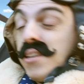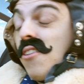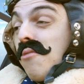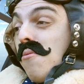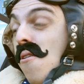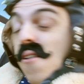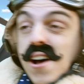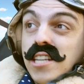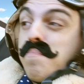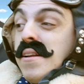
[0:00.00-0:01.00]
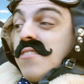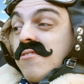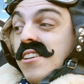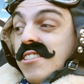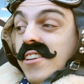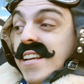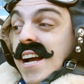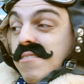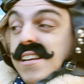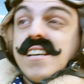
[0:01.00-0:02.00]
not the war, depends on us knocking
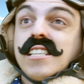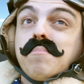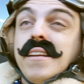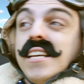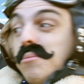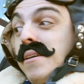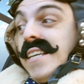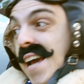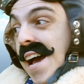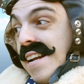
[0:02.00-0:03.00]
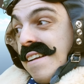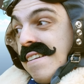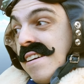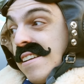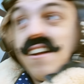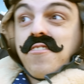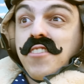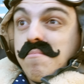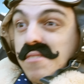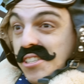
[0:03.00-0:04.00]
out as many as we can.
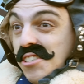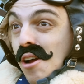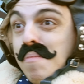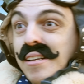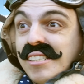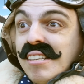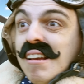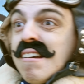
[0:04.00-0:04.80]
Nothing must stop us.